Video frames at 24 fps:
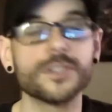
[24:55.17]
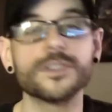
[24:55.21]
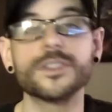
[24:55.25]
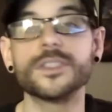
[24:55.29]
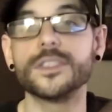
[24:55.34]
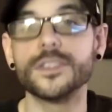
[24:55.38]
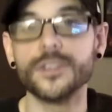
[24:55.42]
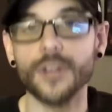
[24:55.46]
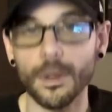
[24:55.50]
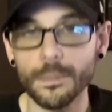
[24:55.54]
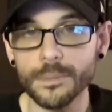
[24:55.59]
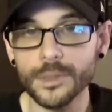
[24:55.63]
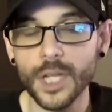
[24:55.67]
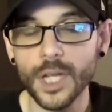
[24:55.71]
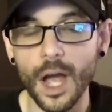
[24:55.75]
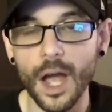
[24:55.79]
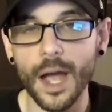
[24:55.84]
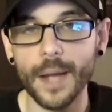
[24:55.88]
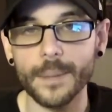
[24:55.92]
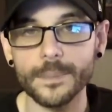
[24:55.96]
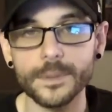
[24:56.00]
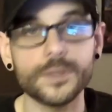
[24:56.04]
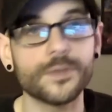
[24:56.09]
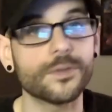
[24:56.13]

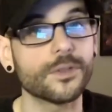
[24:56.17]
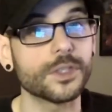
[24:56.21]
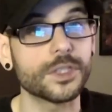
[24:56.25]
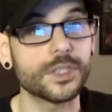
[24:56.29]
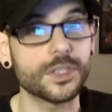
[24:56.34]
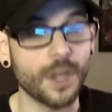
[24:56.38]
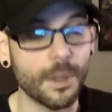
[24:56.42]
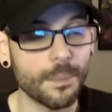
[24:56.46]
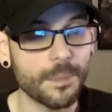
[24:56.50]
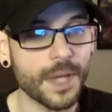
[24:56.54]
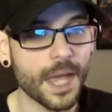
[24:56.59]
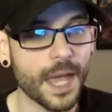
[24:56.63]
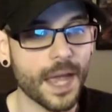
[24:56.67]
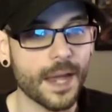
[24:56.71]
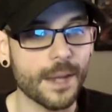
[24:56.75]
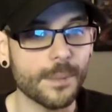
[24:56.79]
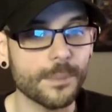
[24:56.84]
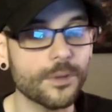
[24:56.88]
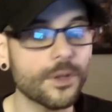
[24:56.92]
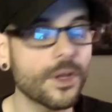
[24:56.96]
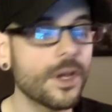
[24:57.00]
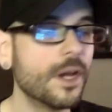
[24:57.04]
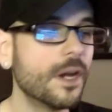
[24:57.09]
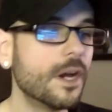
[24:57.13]
sometimes for some
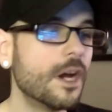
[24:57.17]
games,